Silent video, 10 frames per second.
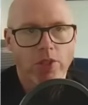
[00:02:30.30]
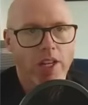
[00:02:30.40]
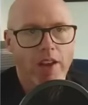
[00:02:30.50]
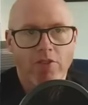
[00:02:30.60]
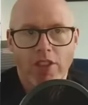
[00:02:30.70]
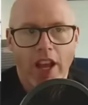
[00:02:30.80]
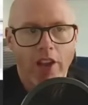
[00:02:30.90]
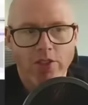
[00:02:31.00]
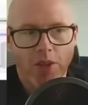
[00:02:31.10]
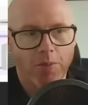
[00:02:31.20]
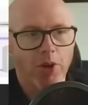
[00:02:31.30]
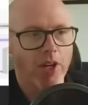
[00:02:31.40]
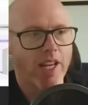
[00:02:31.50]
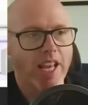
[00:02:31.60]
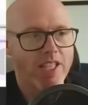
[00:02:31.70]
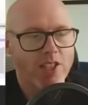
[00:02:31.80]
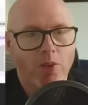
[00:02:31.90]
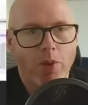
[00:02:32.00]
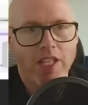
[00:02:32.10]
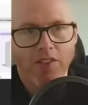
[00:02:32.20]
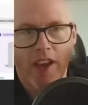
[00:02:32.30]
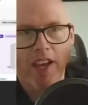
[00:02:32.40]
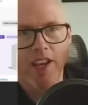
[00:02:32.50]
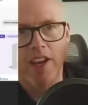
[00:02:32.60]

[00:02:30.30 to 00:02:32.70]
and everything else. I'm not going to get into the weeds of it.